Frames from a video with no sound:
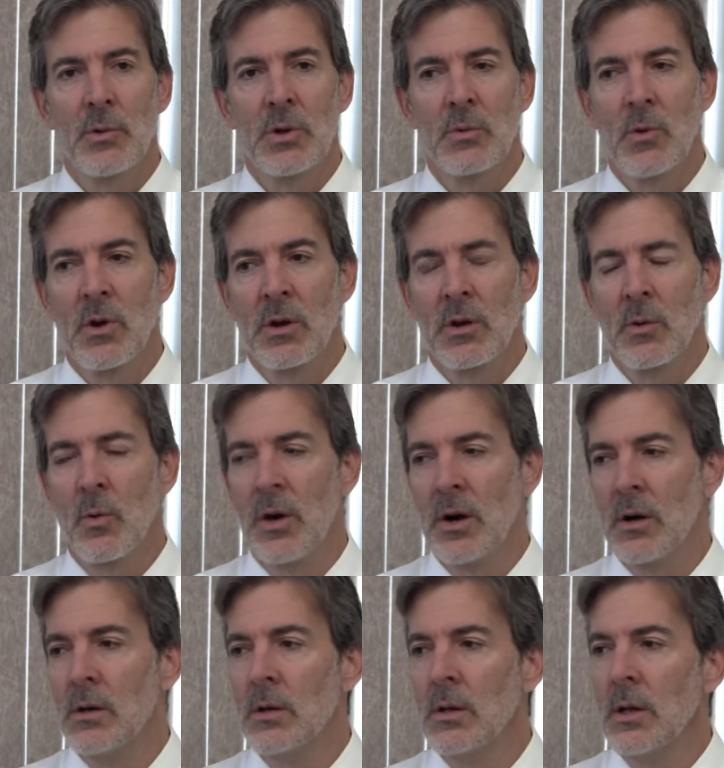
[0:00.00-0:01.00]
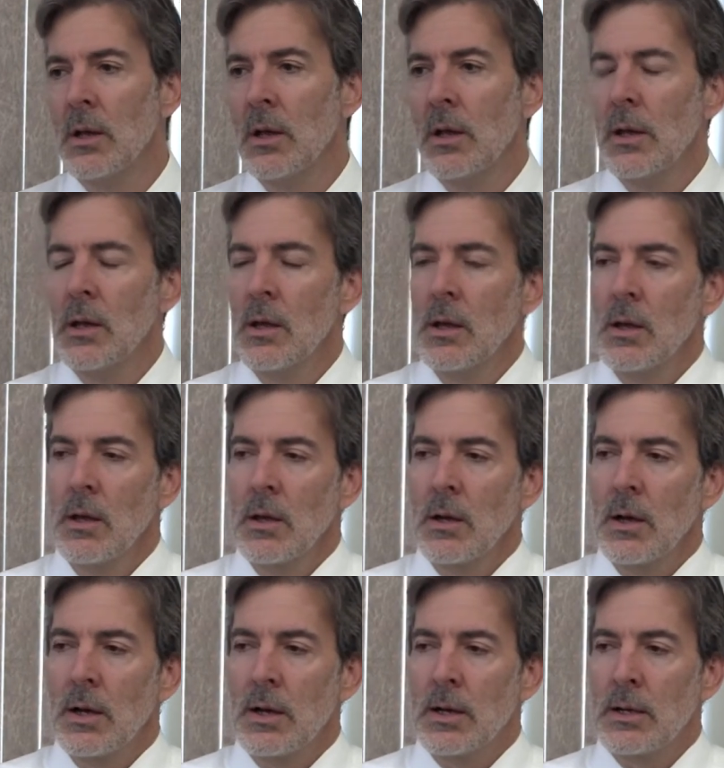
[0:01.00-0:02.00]
would work well?
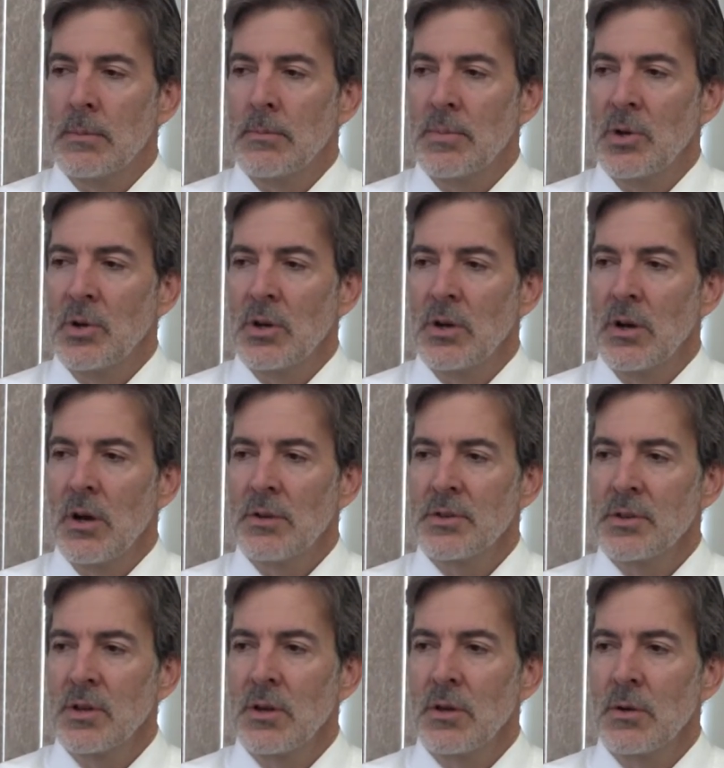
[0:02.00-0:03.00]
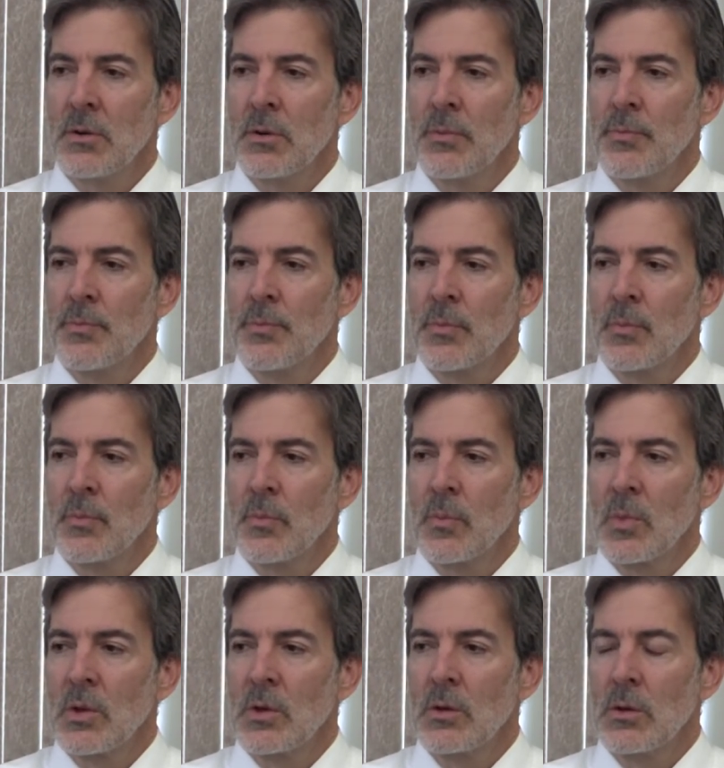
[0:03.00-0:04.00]
You could also
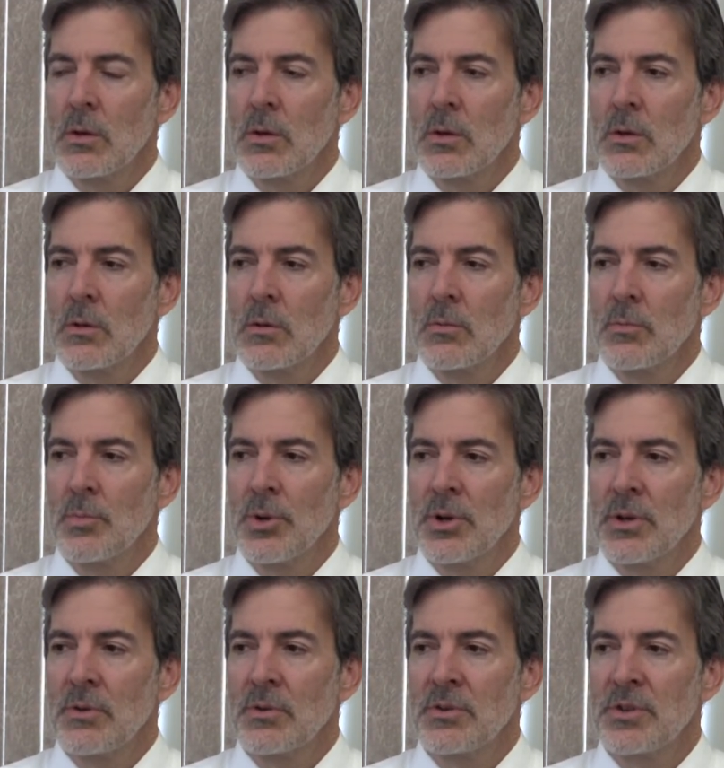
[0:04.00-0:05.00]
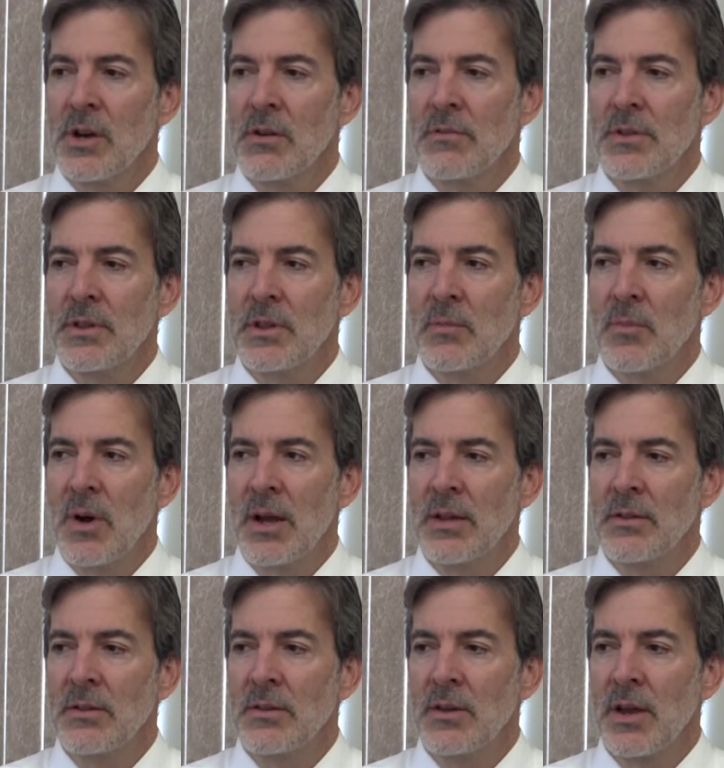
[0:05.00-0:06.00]
put yourself in the
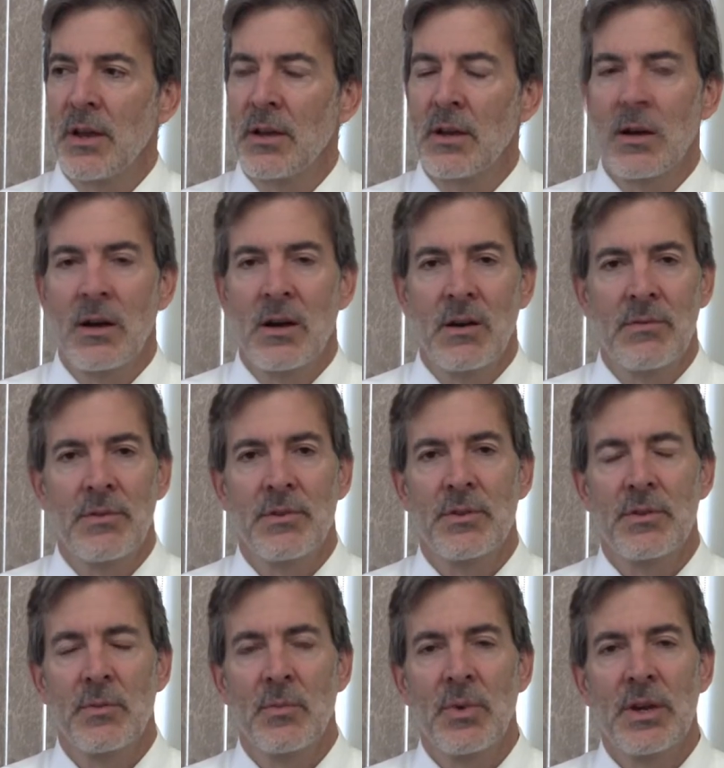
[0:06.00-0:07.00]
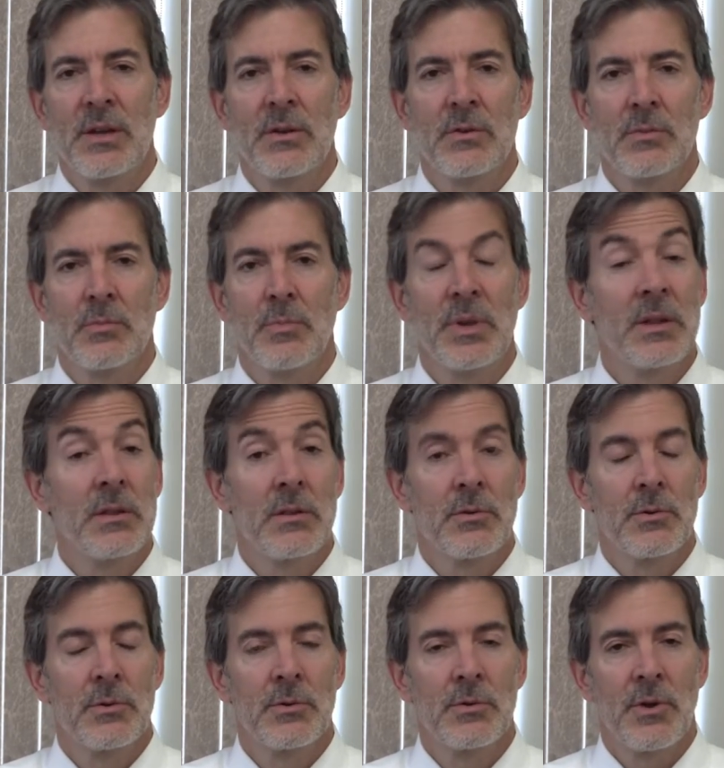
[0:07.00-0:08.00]
mindset of somebody who's been
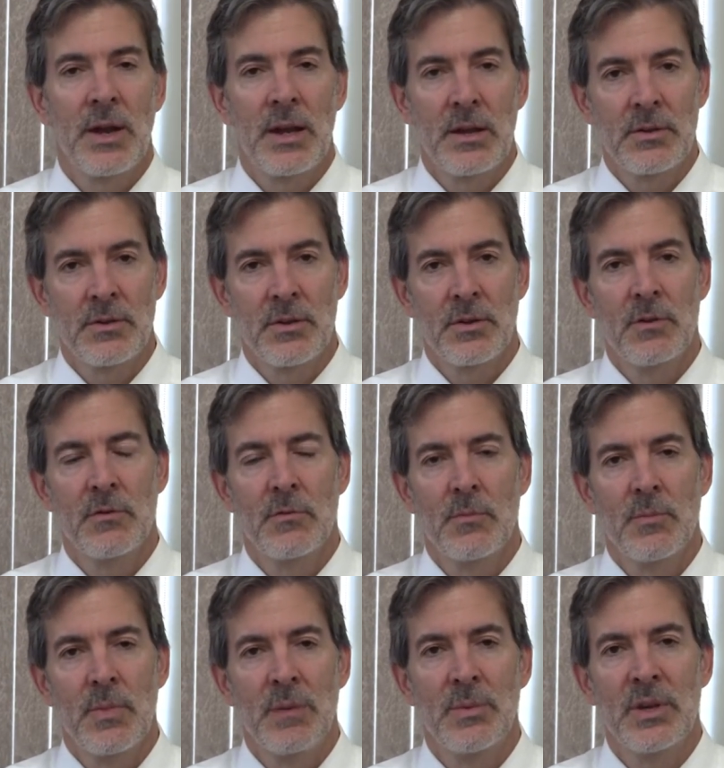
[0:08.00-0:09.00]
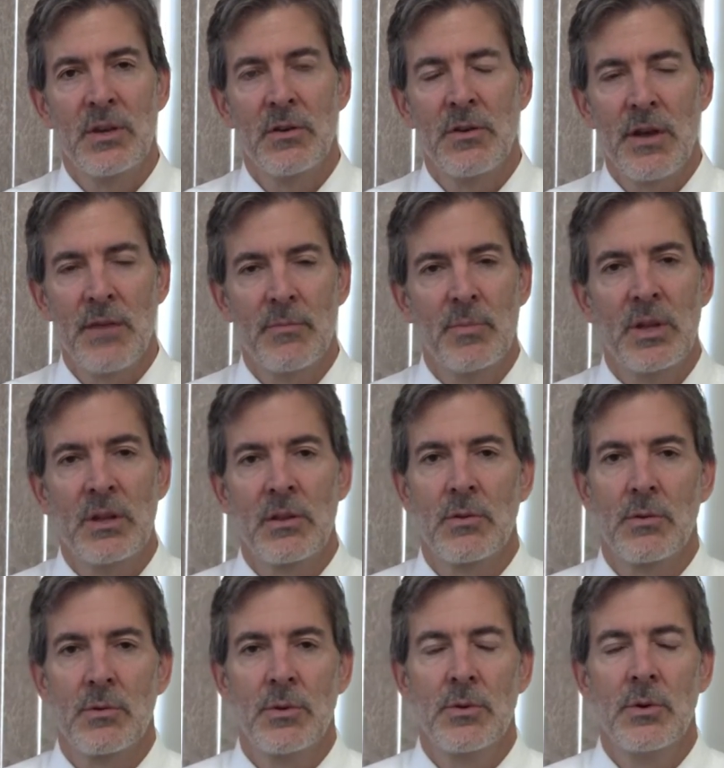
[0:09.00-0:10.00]
through training. So maybe you have been
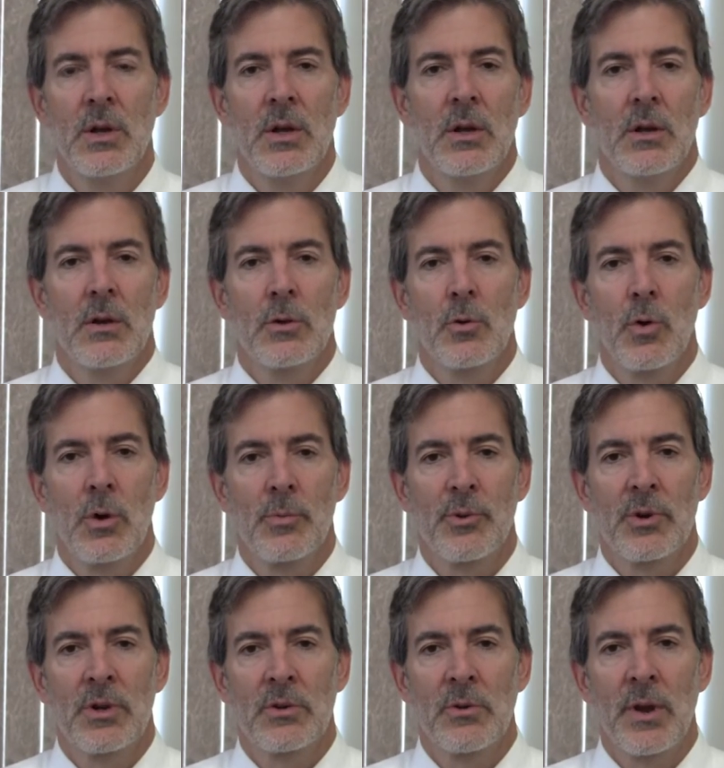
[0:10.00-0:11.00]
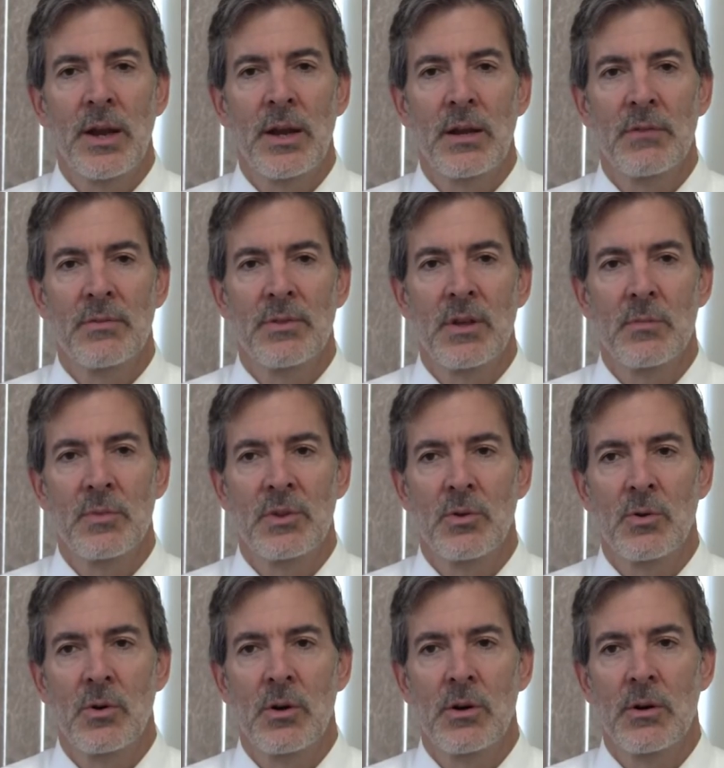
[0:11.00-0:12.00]
through corporate training of some
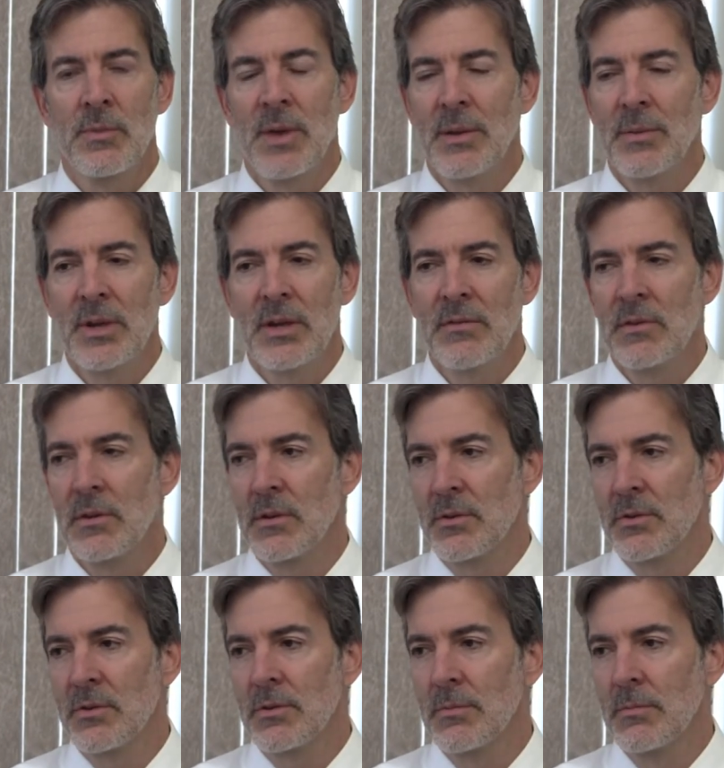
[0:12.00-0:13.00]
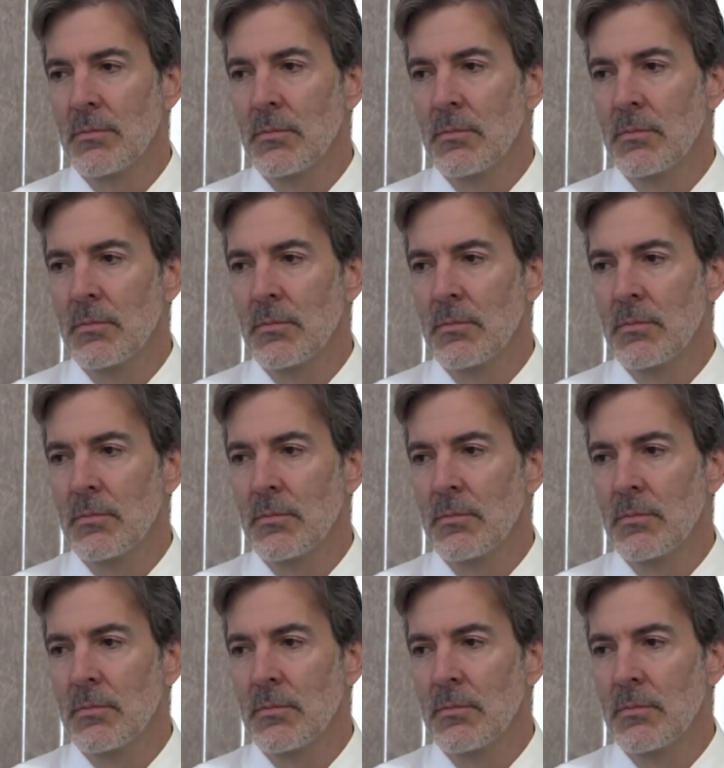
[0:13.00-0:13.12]
sort, or maybe even just